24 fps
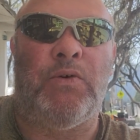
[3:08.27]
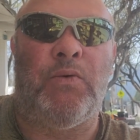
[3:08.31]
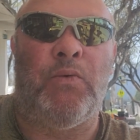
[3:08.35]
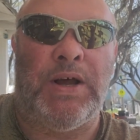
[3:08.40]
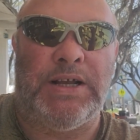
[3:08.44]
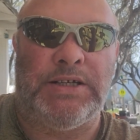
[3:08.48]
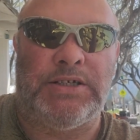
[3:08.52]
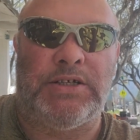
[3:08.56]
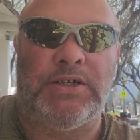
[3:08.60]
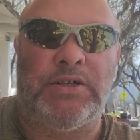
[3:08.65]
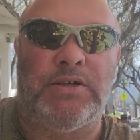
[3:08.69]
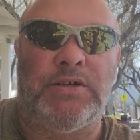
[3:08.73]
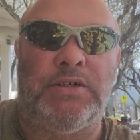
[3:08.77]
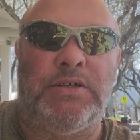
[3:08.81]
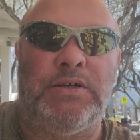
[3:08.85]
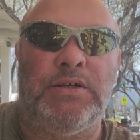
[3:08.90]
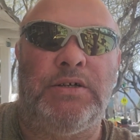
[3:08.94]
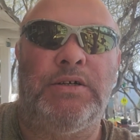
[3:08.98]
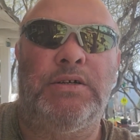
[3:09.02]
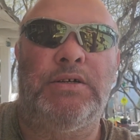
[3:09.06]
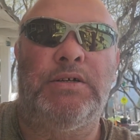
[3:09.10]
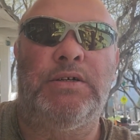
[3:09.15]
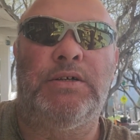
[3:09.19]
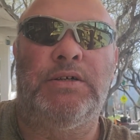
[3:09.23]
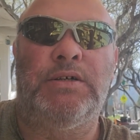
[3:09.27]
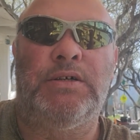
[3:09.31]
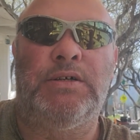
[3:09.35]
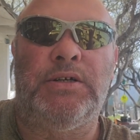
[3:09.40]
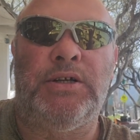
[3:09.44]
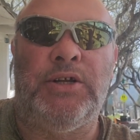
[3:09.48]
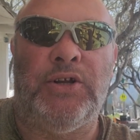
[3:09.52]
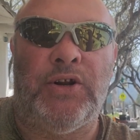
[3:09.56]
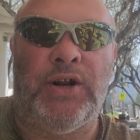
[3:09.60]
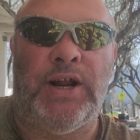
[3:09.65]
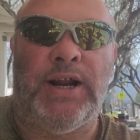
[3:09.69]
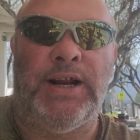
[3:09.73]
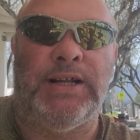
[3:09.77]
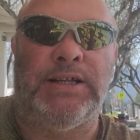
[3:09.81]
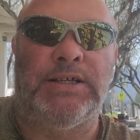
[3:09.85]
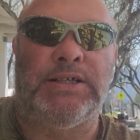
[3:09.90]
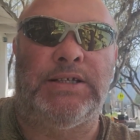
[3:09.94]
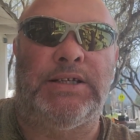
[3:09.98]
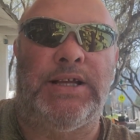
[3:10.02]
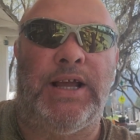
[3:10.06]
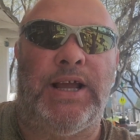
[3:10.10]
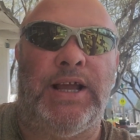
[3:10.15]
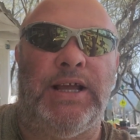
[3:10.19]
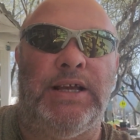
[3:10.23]
western United
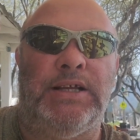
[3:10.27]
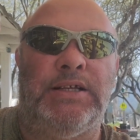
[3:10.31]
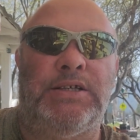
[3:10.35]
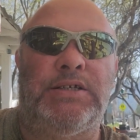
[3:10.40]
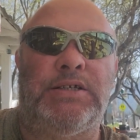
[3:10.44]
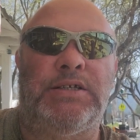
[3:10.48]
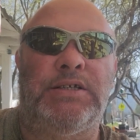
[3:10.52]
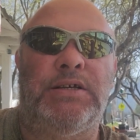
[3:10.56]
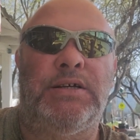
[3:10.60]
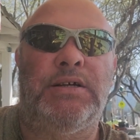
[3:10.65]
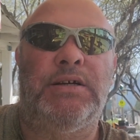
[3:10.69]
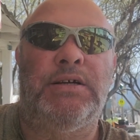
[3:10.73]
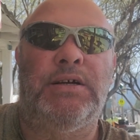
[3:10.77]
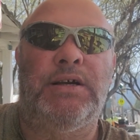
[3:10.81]
States,